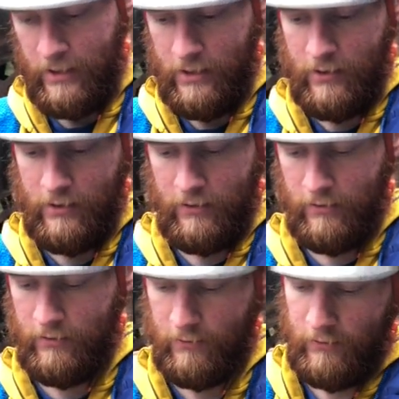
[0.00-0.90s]

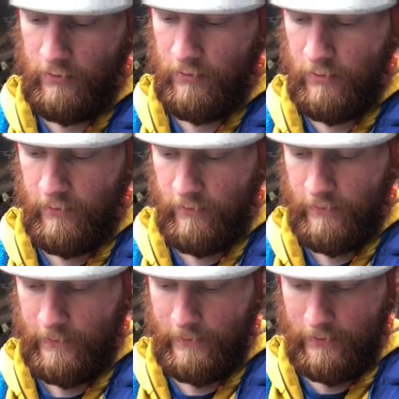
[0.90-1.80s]

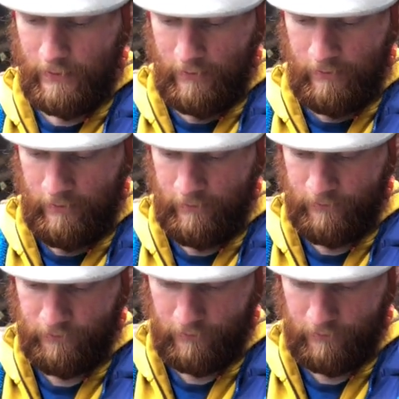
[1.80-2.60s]
No one is speaking in this clip.